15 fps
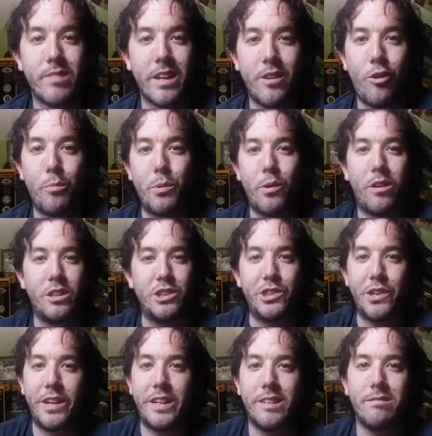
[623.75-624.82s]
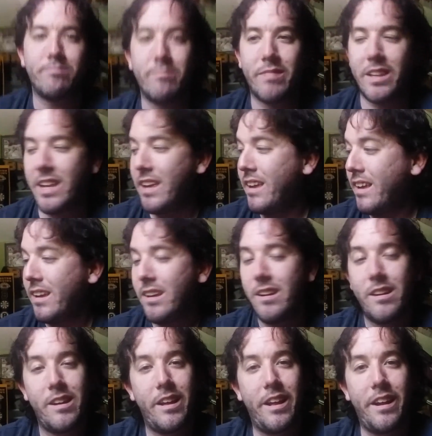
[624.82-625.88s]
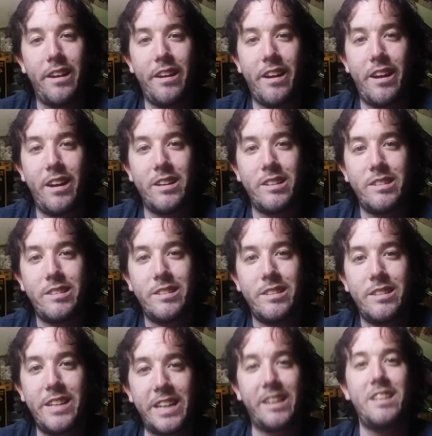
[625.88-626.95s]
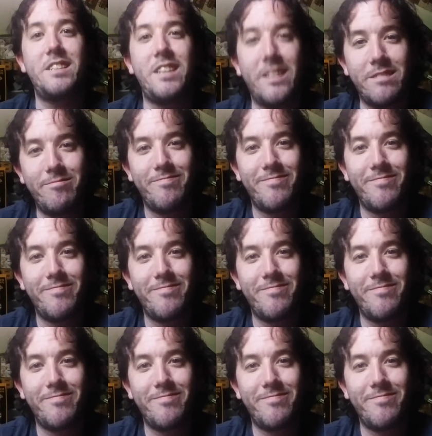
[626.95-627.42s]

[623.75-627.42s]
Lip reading: Hope you all enjoyed it, and take it easy.